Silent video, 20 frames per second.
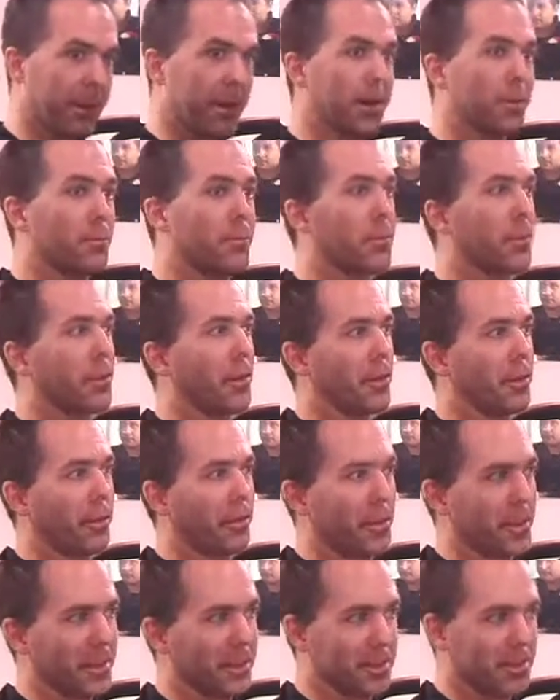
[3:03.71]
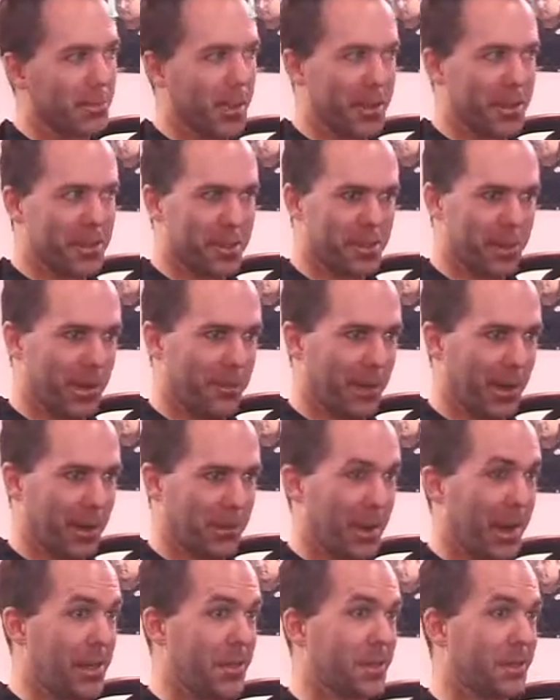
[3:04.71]
it up with other things based on my
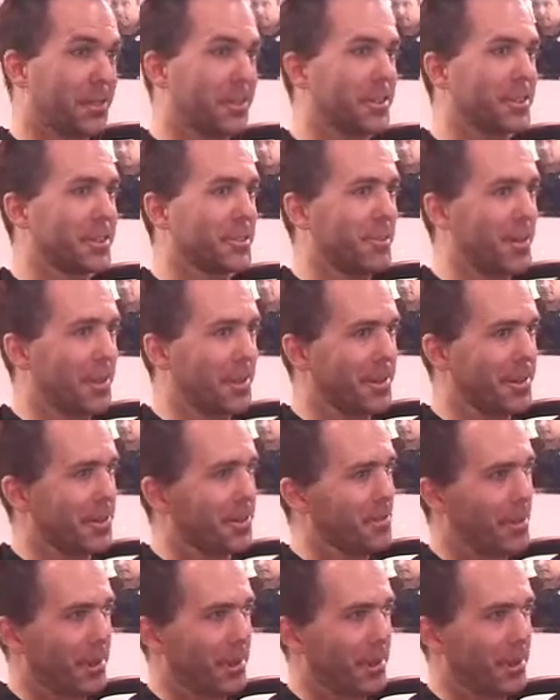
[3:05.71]
rational experience,